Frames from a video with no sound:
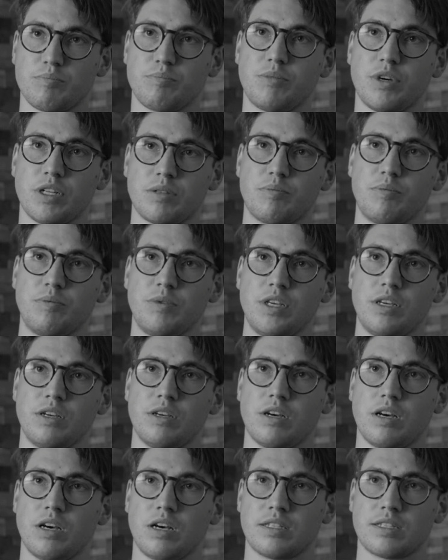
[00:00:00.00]
But we,
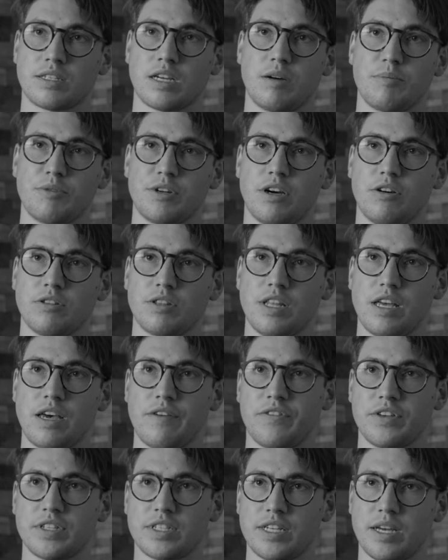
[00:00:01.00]
as Carbonauten,
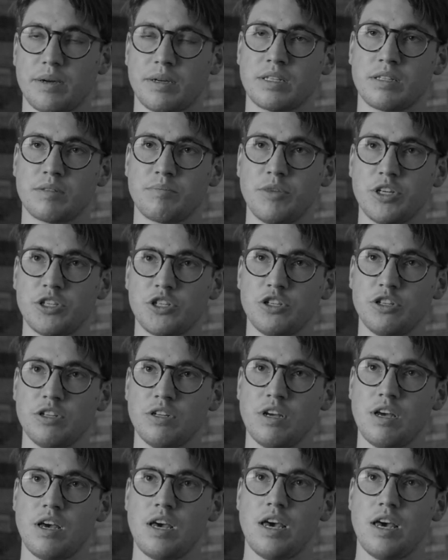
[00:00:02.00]
have a second mission,